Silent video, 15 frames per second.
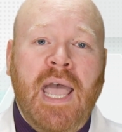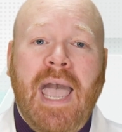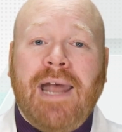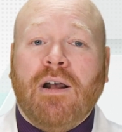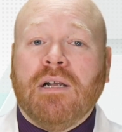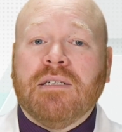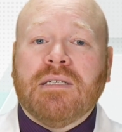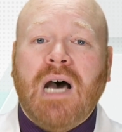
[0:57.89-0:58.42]

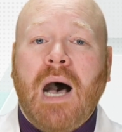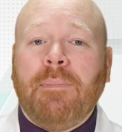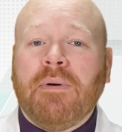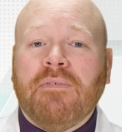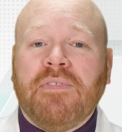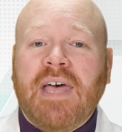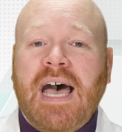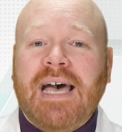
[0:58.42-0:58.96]
And on top
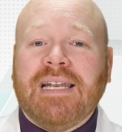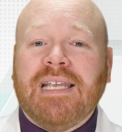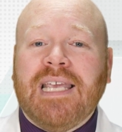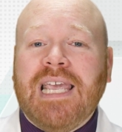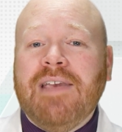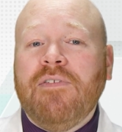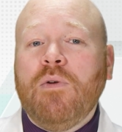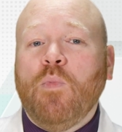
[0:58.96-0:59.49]
of that,
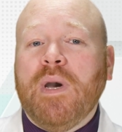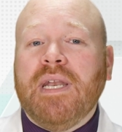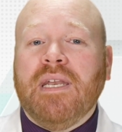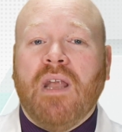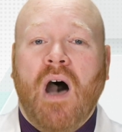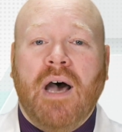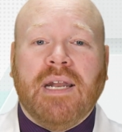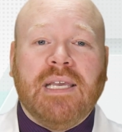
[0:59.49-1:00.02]
even when
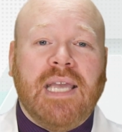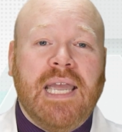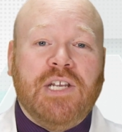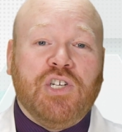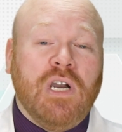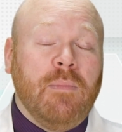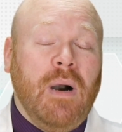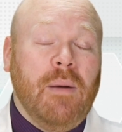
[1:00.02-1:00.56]

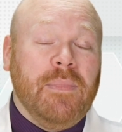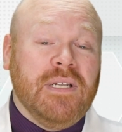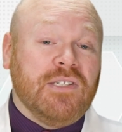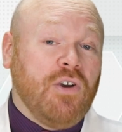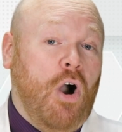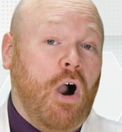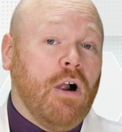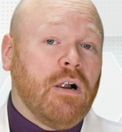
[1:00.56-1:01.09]
non-engaging
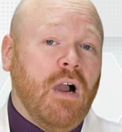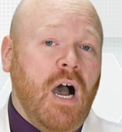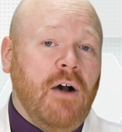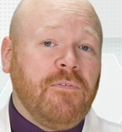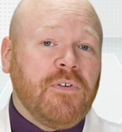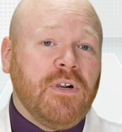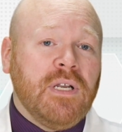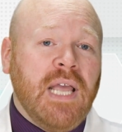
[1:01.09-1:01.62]
abutments are
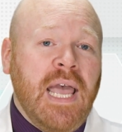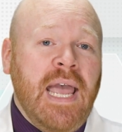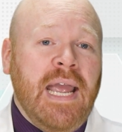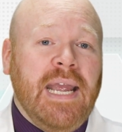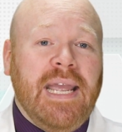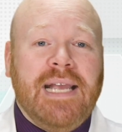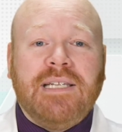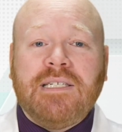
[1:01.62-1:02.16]
offered,
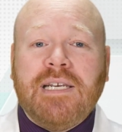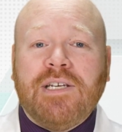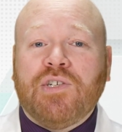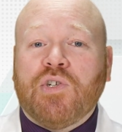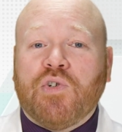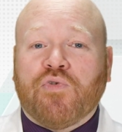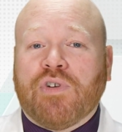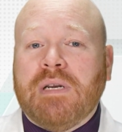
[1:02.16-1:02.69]
it's
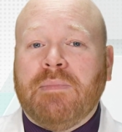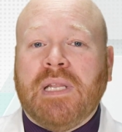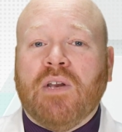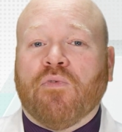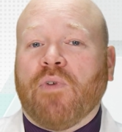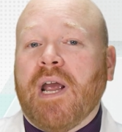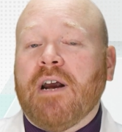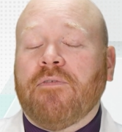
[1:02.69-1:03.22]
extremely
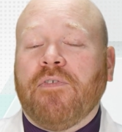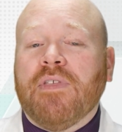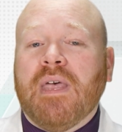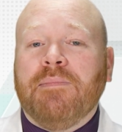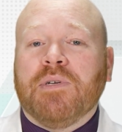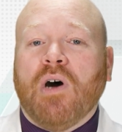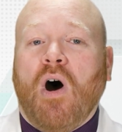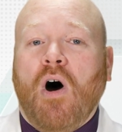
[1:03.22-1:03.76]
rare for them to